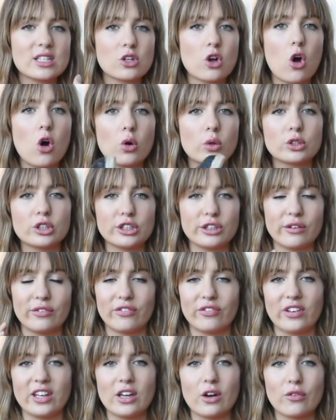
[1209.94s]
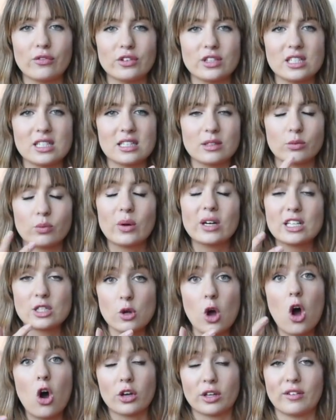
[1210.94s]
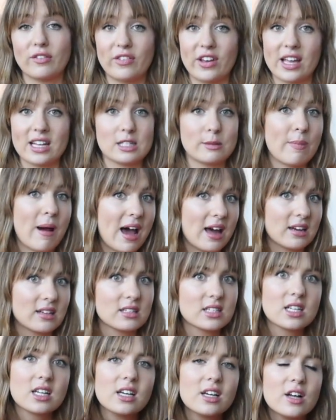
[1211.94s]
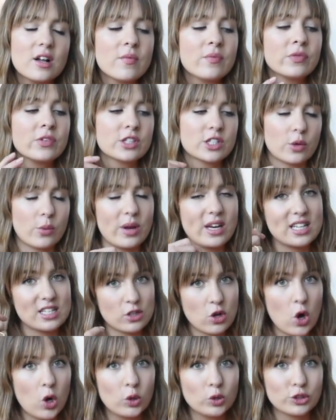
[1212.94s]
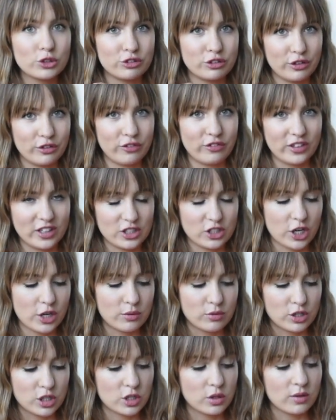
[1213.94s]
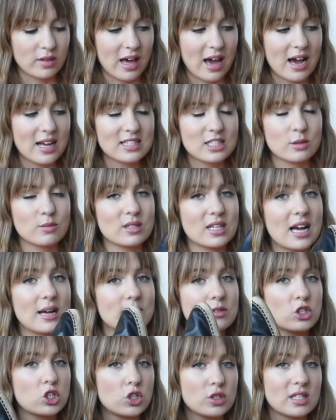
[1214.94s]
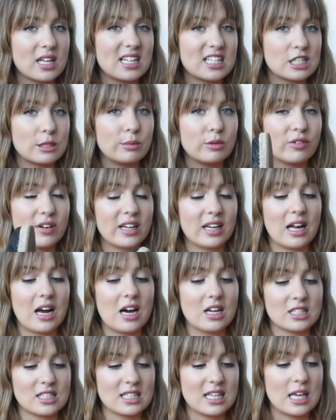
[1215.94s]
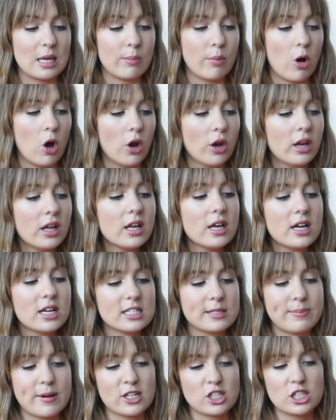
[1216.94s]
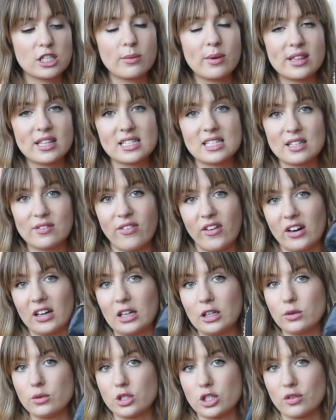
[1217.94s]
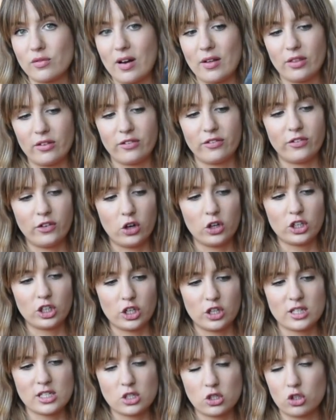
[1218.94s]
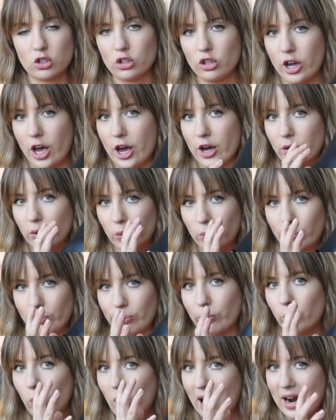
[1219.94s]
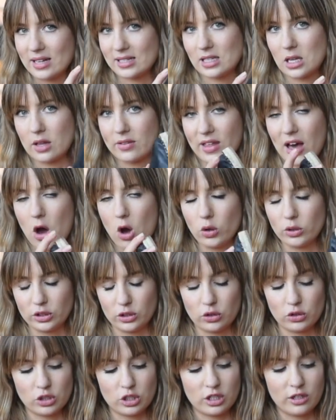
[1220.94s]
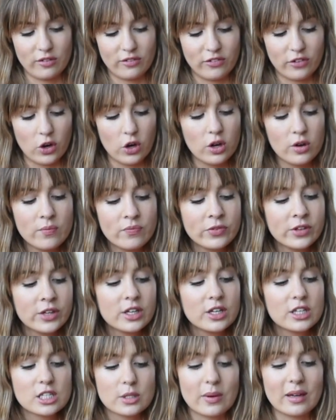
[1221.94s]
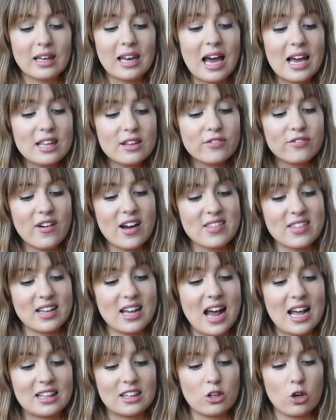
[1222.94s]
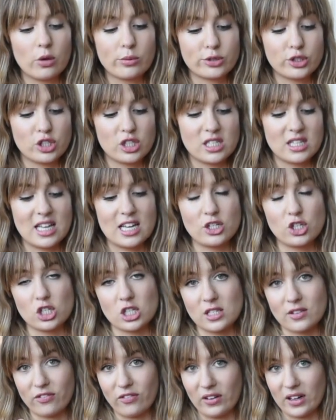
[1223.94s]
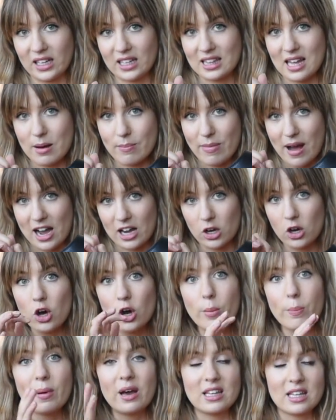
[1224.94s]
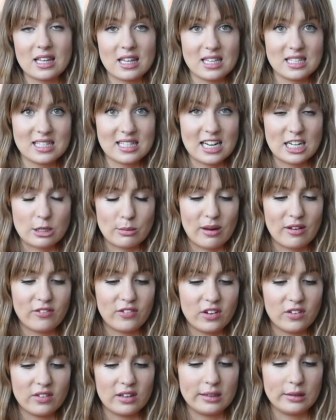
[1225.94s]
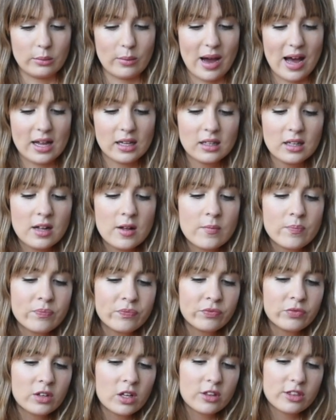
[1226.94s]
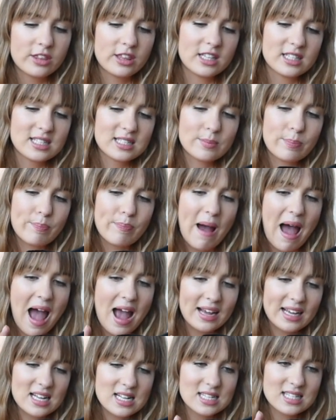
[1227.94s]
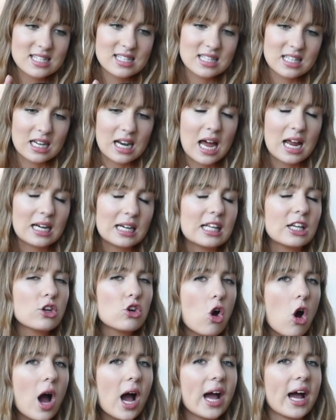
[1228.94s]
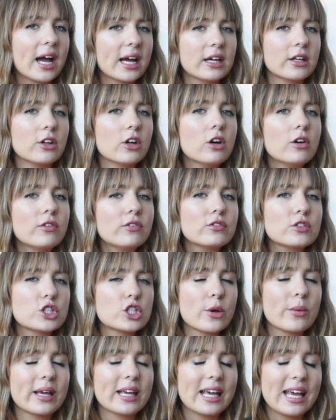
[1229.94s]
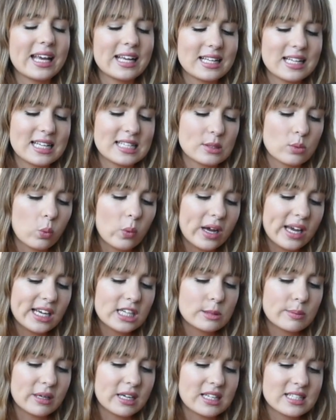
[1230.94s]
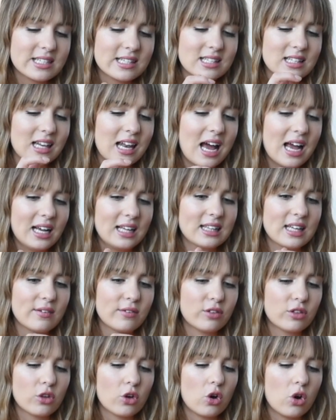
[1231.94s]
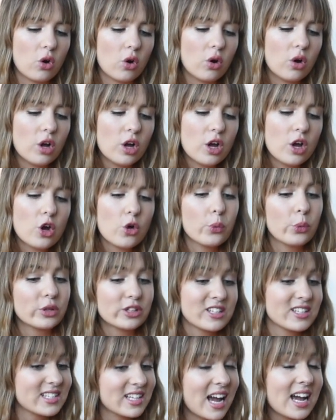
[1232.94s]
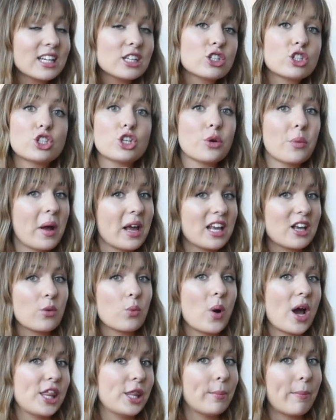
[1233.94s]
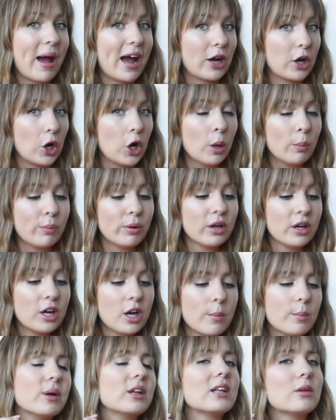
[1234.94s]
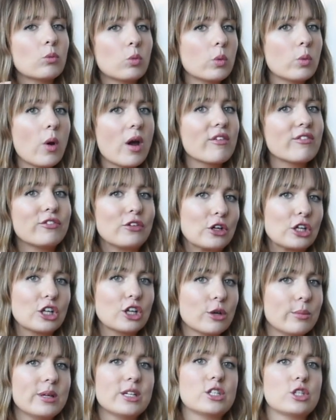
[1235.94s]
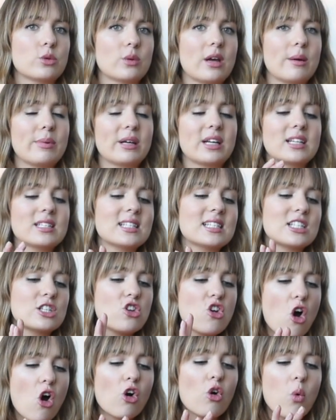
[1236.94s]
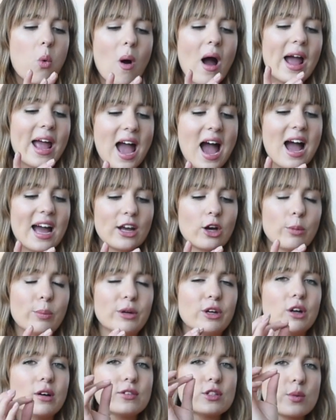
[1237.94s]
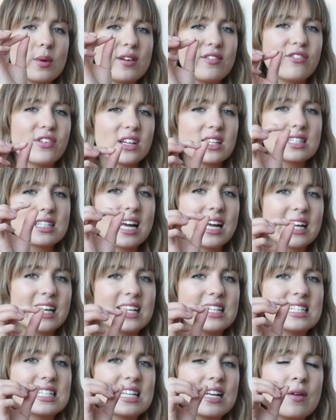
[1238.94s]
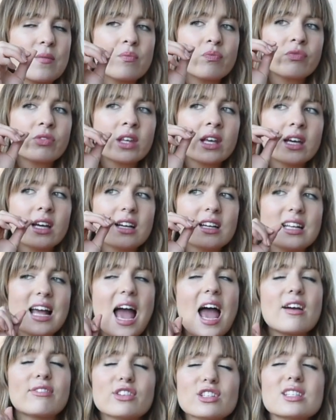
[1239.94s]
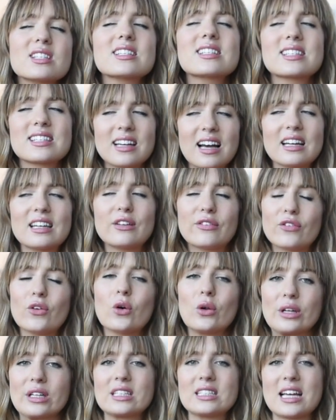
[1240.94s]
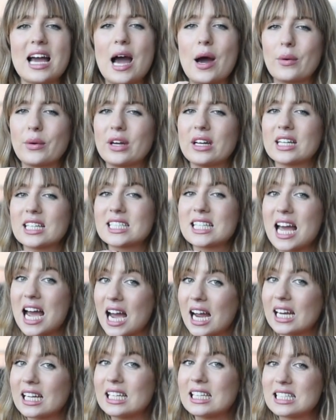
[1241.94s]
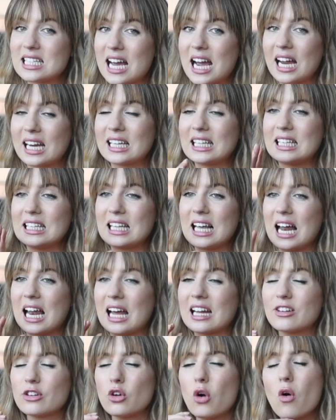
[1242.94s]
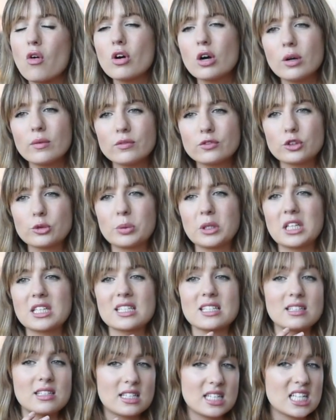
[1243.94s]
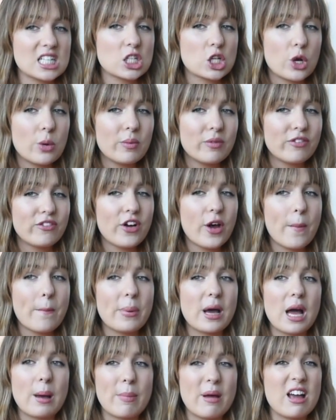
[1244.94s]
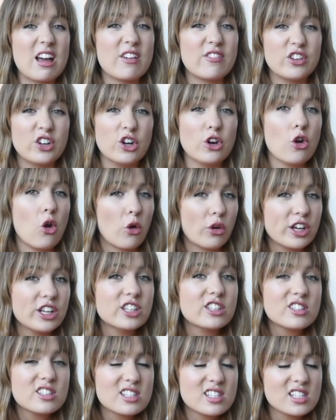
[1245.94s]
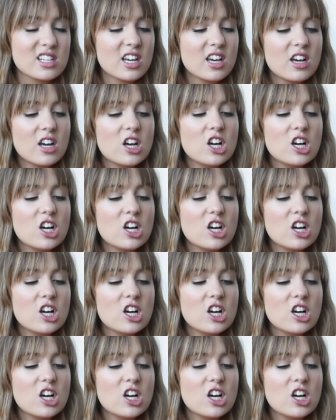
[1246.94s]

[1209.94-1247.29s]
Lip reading: it's cold, your feet obviously, when it's hot, your feet expand. So when it's colder and your feet don't do that, sometimes shoes like this can be really hard to keep on, especially when this is very loose around the foot. You know, there's got no, where is that holding onto your foot? So I like the fact that it had the option to then just flick that back up, and then they stayed on my feet really well. This back is slightly not high enough, so it's weird because it's like they thought, we'll design a shoe where you can wear the back up, but we won't fully commit to it because it's not quite high up enough, so it feels like it's ever so slightly falling down in a tiny, tiny, not uncomfortable as in a discomfort, but a bit of an annoyance